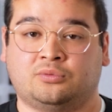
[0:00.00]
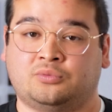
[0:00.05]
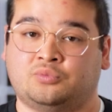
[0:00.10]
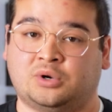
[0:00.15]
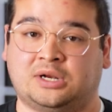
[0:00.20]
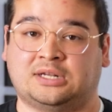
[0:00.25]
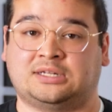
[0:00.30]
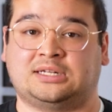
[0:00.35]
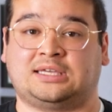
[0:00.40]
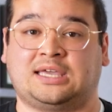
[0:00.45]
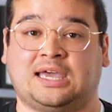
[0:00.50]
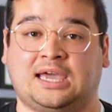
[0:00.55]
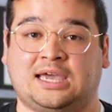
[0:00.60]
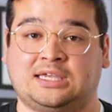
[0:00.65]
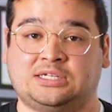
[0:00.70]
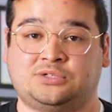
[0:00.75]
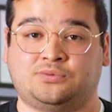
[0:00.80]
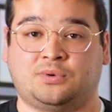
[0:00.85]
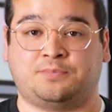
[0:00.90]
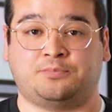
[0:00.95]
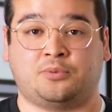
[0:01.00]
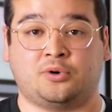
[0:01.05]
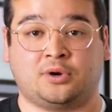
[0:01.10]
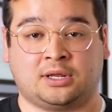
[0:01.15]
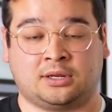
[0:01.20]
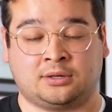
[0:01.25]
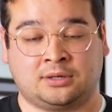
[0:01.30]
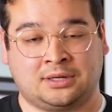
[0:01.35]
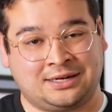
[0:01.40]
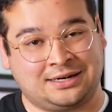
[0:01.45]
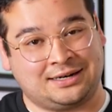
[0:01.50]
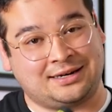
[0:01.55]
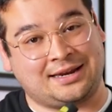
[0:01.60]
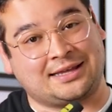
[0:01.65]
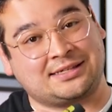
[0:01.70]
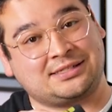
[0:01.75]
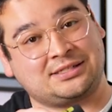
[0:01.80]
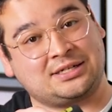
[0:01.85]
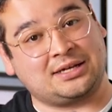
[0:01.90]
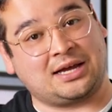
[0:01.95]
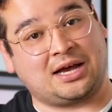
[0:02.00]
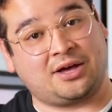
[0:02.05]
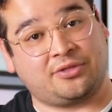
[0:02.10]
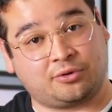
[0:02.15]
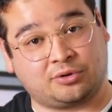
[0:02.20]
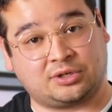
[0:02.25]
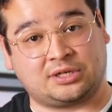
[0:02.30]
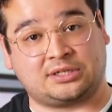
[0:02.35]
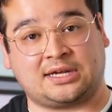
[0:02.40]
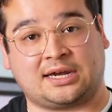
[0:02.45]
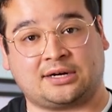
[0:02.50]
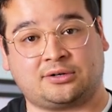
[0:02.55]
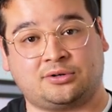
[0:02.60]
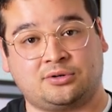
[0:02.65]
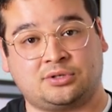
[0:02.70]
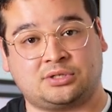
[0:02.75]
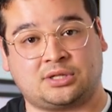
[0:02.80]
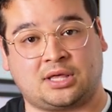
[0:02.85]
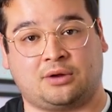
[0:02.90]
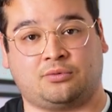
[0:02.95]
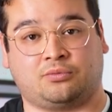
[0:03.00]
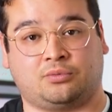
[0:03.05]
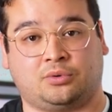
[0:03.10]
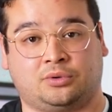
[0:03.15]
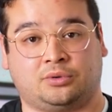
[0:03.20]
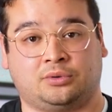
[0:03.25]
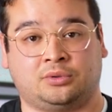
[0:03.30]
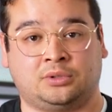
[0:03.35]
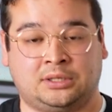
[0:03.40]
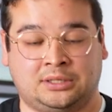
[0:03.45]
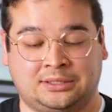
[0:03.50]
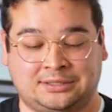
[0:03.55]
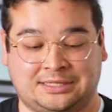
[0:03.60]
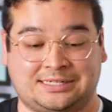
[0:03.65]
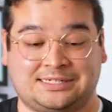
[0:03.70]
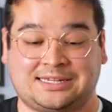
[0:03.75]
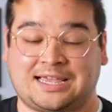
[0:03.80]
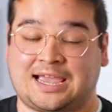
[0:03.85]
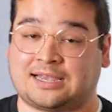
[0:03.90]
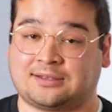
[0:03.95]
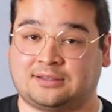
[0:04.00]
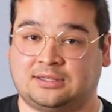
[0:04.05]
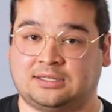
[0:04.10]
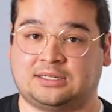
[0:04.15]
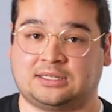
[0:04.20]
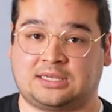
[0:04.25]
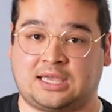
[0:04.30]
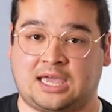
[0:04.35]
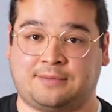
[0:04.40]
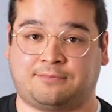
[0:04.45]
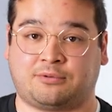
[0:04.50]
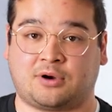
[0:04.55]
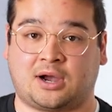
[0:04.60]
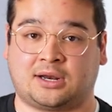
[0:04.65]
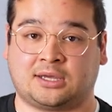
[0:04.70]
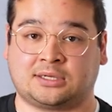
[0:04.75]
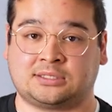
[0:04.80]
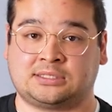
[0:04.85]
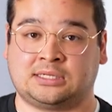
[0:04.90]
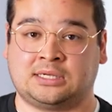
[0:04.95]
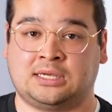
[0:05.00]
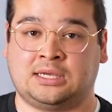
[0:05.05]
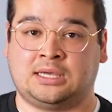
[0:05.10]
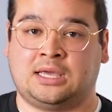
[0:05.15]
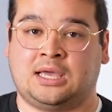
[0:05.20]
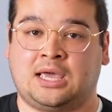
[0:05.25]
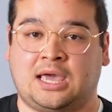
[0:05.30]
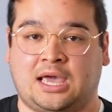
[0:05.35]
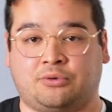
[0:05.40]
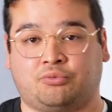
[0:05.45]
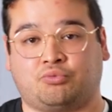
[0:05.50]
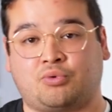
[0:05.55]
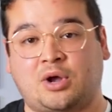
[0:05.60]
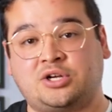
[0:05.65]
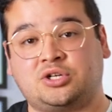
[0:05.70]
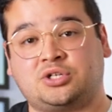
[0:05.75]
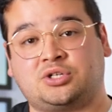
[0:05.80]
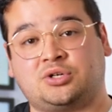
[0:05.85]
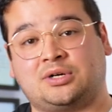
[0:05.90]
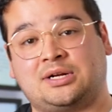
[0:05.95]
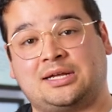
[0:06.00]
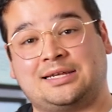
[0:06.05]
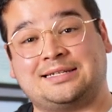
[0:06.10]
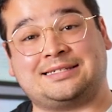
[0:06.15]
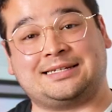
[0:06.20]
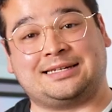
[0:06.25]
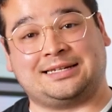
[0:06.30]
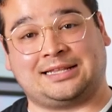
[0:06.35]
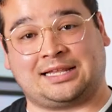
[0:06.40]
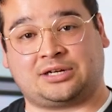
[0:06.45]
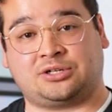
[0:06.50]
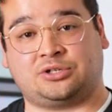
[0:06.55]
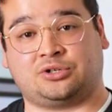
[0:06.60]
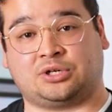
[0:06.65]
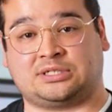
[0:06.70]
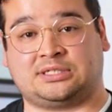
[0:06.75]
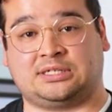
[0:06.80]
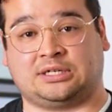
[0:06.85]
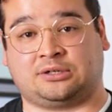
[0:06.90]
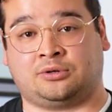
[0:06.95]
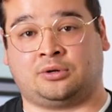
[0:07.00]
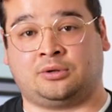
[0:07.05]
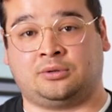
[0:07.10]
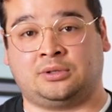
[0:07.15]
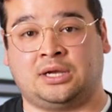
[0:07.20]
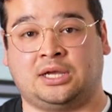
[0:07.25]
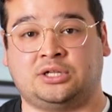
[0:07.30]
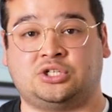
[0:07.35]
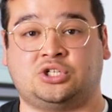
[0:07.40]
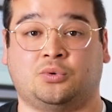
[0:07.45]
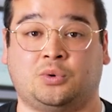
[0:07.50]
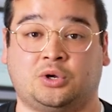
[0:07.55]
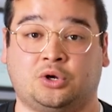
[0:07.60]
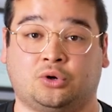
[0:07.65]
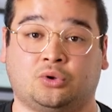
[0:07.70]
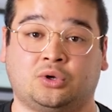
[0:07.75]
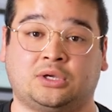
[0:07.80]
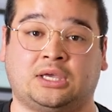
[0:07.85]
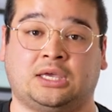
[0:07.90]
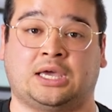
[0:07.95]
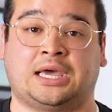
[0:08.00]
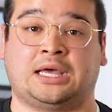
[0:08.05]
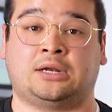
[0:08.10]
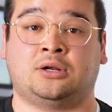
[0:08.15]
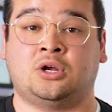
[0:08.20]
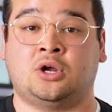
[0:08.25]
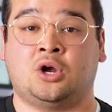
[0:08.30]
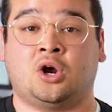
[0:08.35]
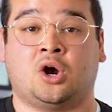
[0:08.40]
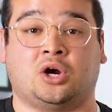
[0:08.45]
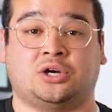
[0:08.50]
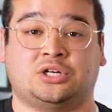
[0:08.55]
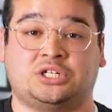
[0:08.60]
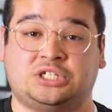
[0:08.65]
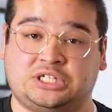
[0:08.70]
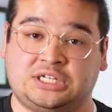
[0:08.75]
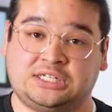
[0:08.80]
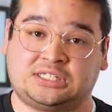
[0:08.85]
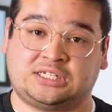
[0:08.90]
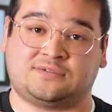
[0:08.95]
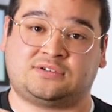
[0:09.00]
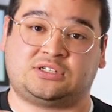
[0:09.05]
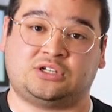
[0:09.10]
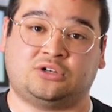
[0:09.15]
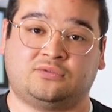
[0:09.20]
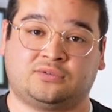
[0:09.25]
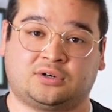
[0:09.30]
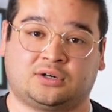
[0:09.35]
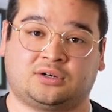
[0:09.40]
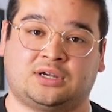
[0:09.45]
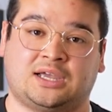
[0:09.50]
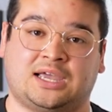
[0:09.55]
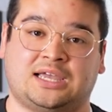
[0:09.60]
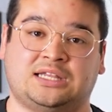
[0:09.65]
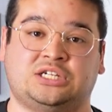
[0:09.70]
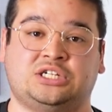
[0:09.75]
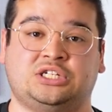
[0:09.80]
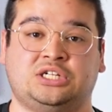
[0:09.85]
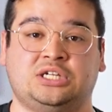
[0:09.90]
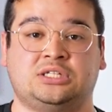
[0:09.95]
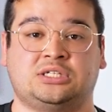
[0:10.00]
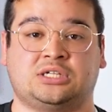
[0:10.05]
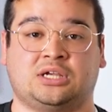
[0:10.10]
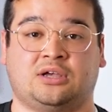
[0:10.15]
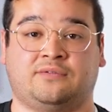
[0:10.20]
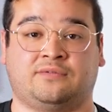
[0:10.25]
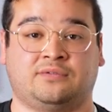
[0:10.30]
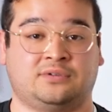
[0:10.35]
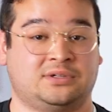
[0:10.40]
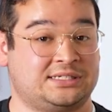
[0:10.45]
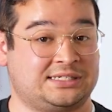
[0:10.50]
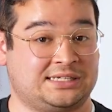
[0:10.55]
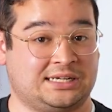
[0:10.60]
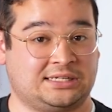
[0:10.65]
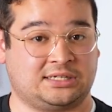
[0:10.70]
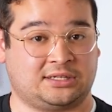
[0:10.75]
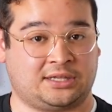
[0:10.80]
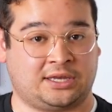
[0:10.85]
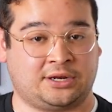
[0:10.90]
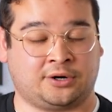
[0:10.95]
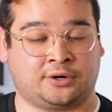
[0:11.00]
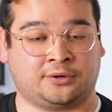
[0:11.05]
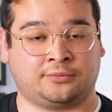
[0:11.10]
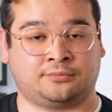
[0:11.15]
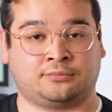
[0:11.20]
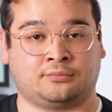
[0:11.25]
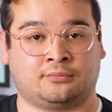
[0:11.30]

When it decays, we put it next to other detectors that will detect the decay products and register it as an electric signal. And so what you're looking at are sheets of silver and sheets of scintillator.